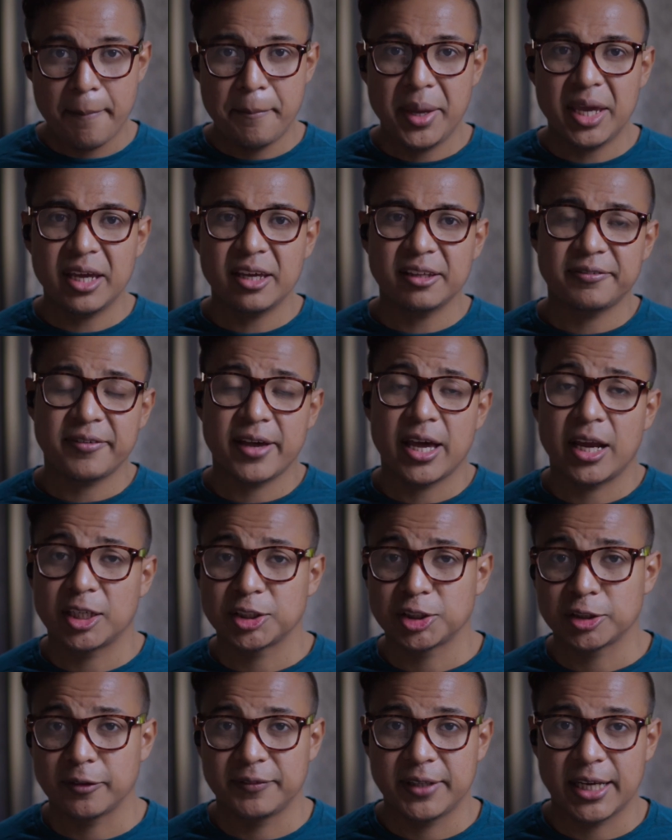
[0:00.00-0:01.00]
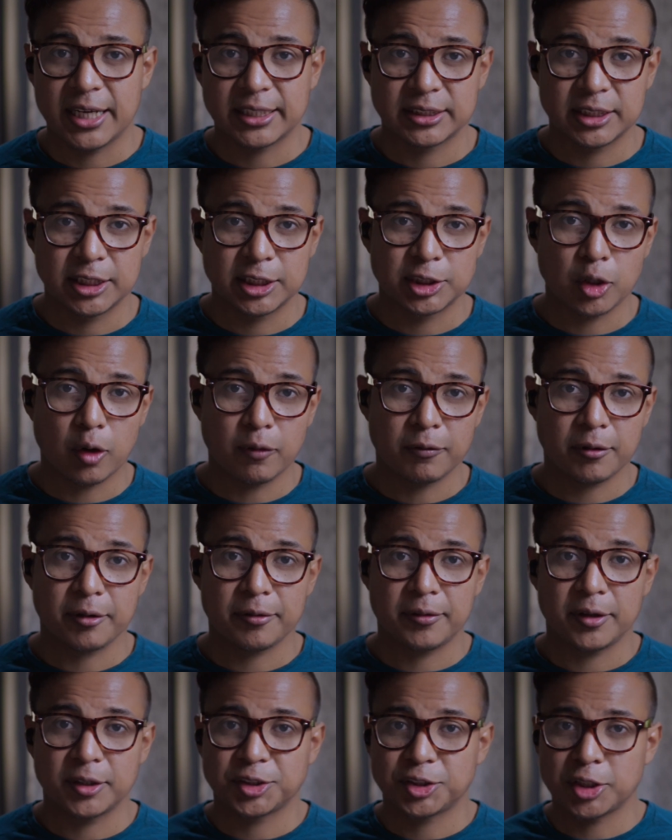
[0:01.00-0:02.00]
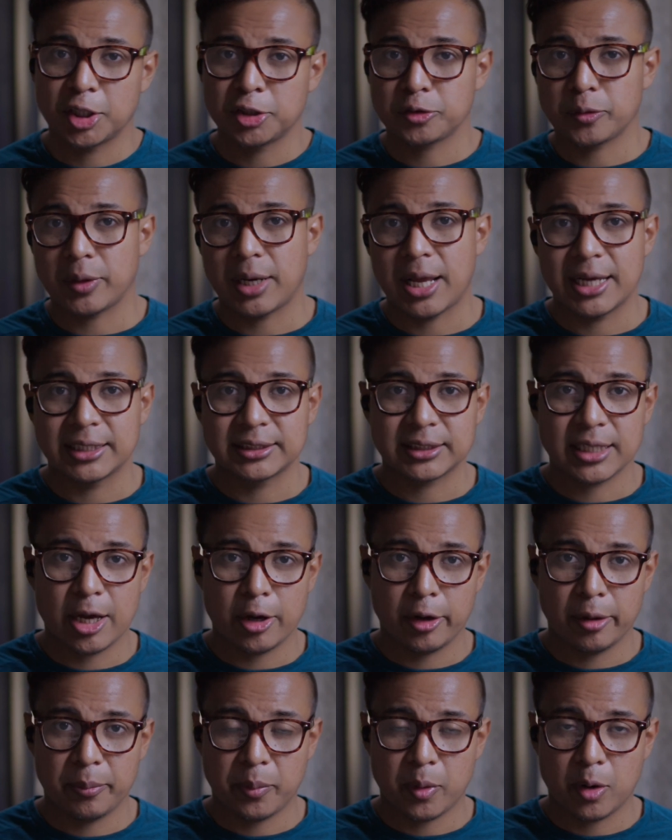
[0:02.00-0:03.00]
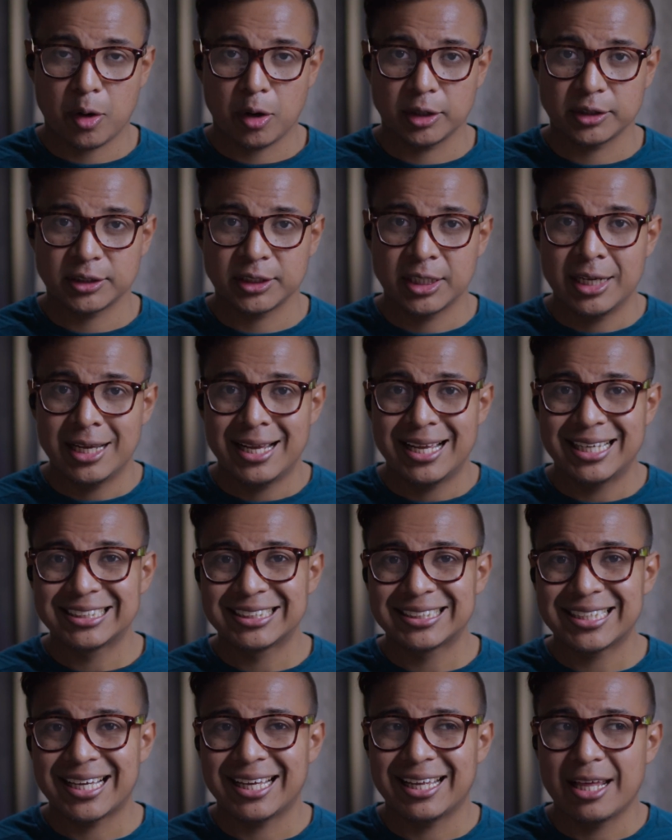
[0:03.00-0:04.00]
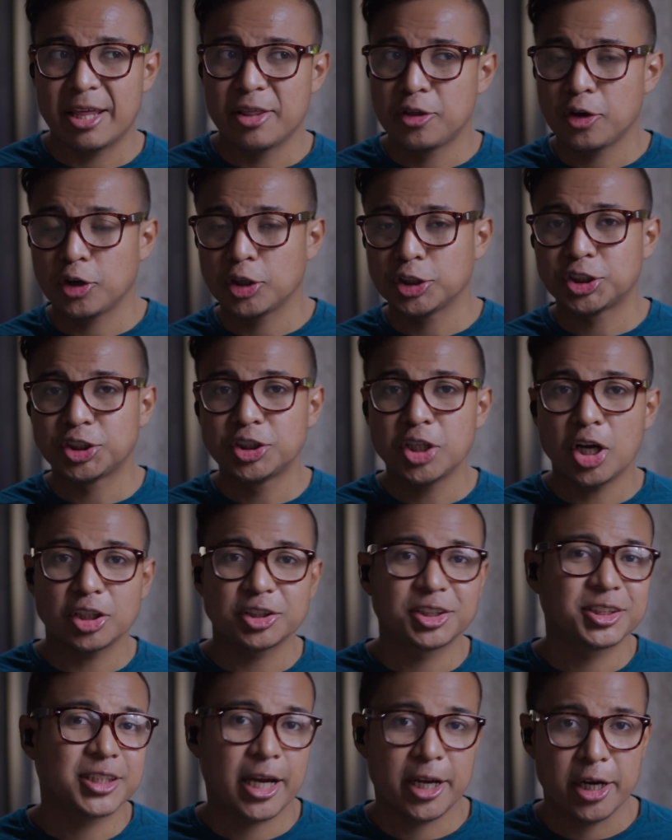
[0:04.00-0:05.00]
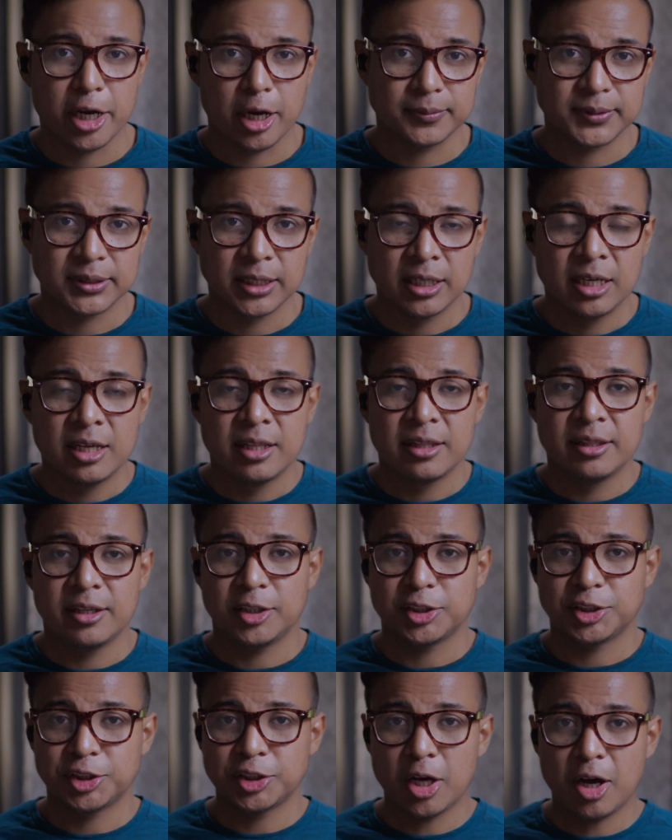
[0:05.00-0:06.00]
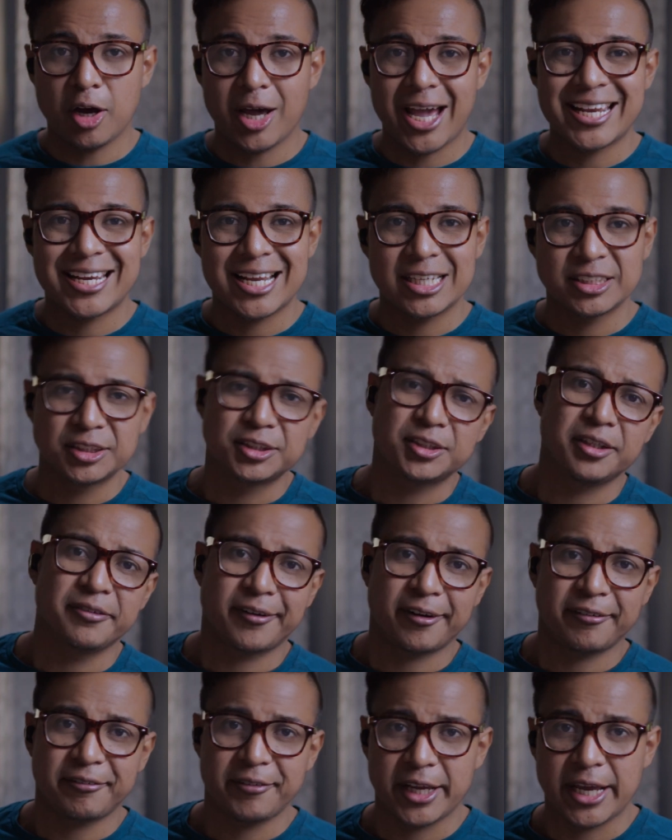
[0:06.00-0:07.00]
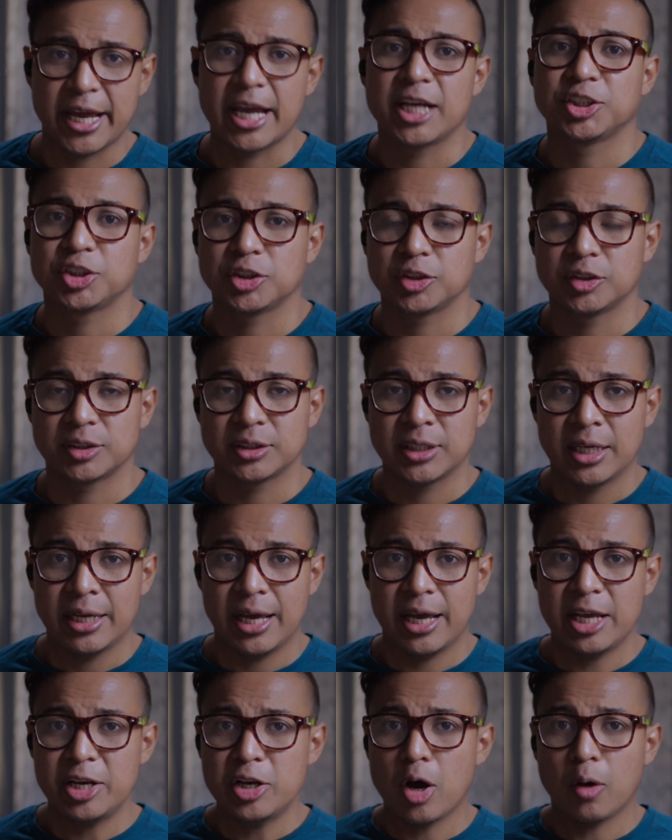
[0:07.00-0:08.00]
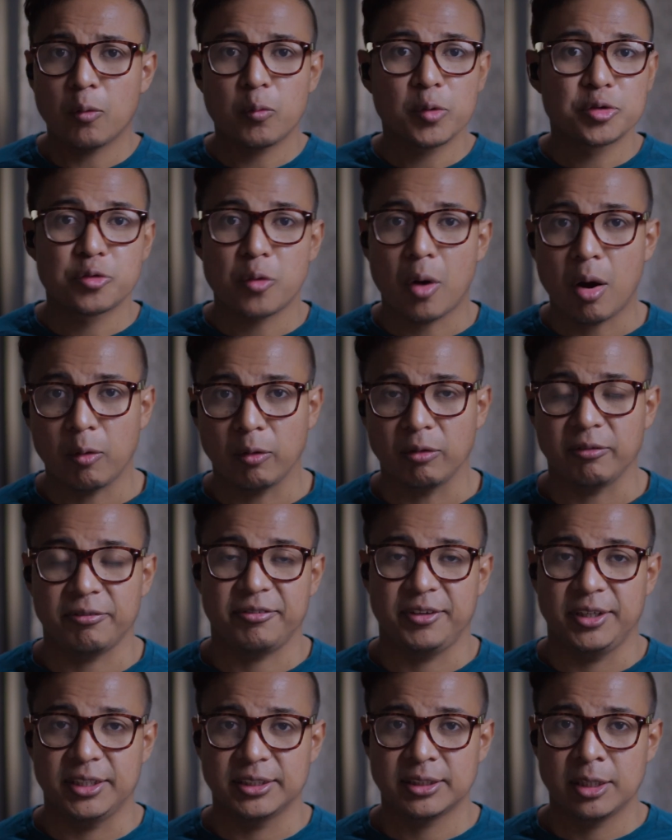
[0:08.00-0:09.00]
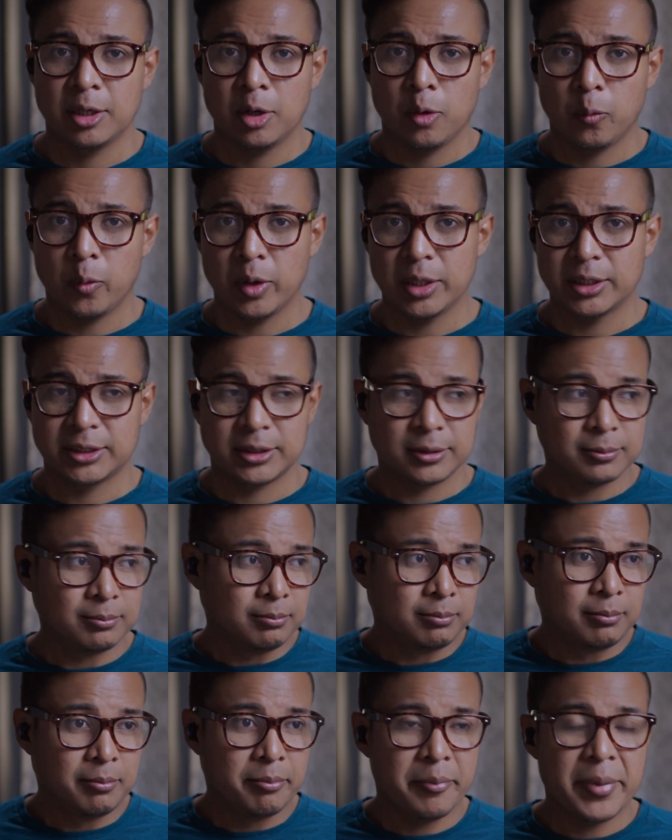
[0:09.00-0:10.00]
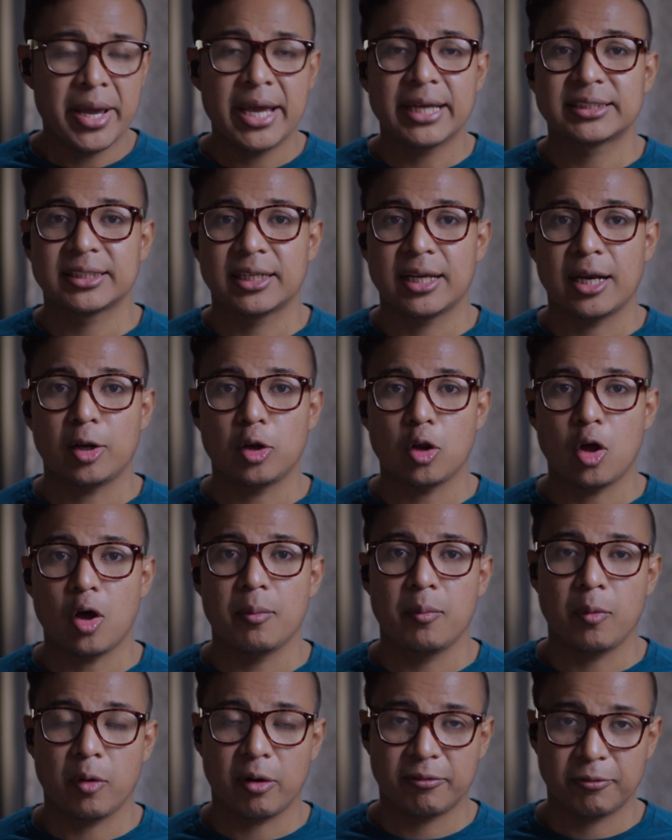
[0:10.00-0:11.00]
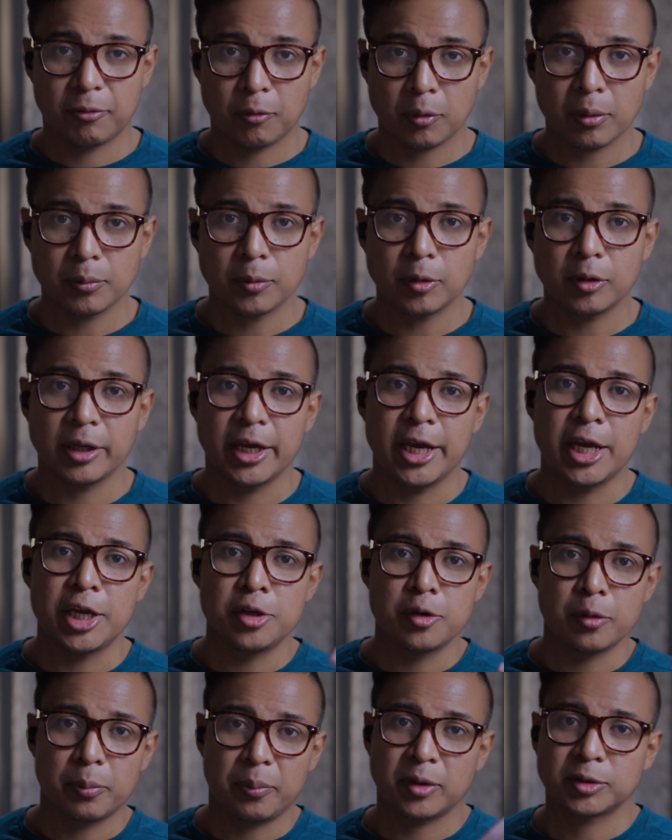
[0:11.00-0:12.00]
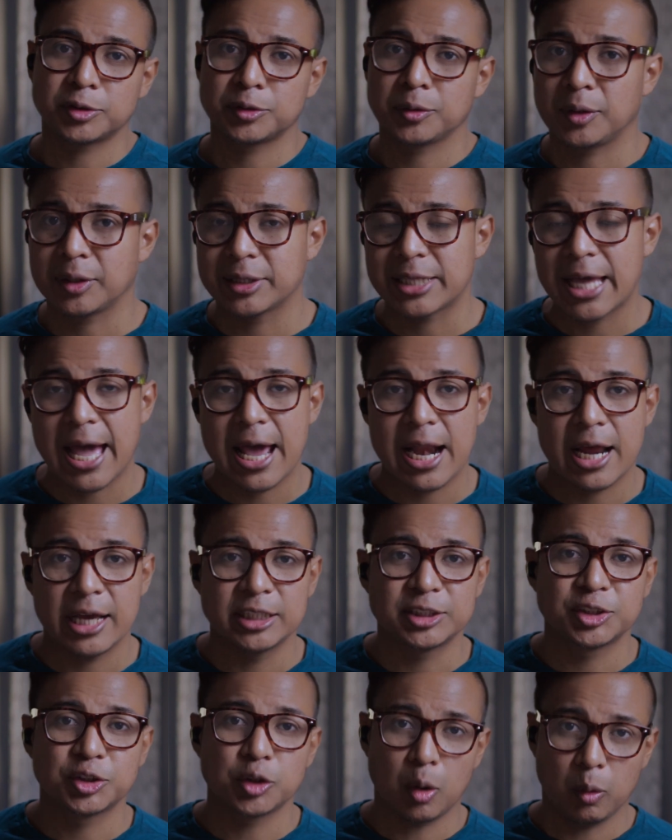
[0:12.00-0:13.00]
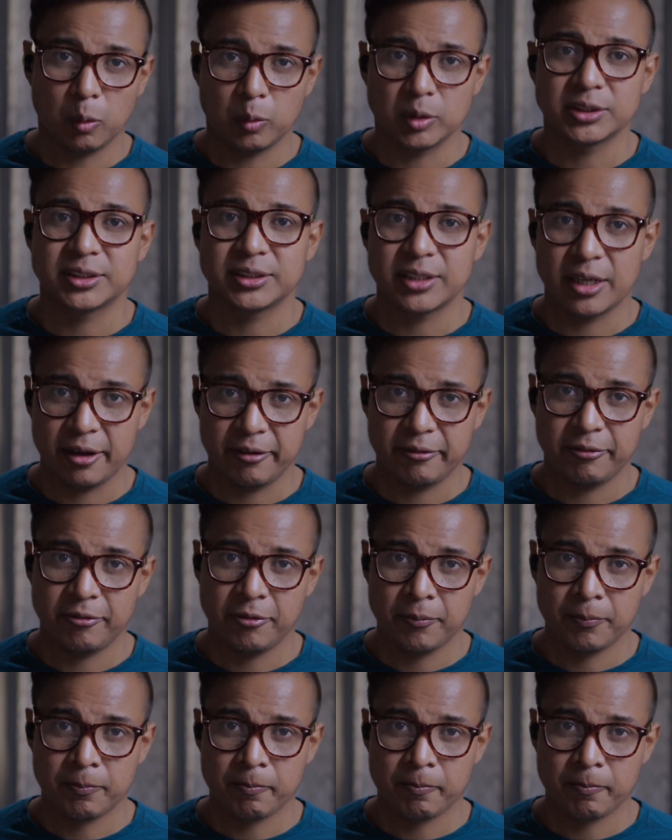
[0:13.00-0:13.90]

big advantage of DEXs over their centralized counterparts is that there's no signups, there's no identity verifications, and no withdrawal fees, which makes it a lot more affordable and your personal data is always safe.